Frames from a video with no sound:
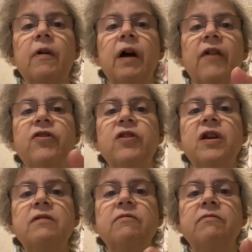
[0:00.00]
I've
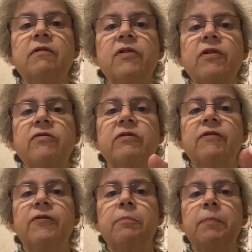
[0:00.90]
seen
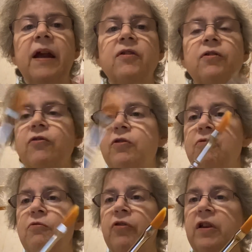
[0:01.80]
different painters
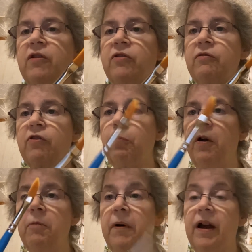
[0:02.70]
use these and
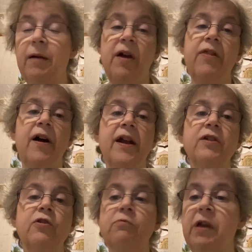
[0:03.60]
swear by them. I thought
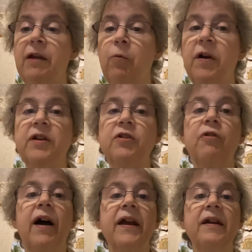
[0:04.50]
I'd get one and
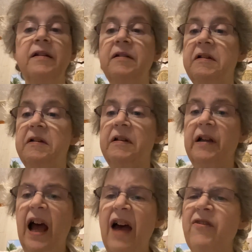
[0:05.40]
try it.
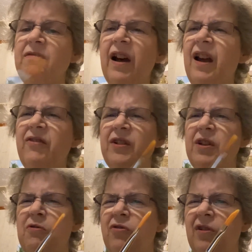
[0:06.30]
I haven't
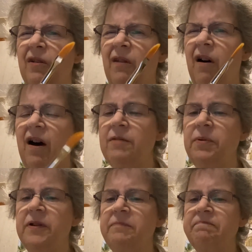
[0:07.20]
used it a lot, but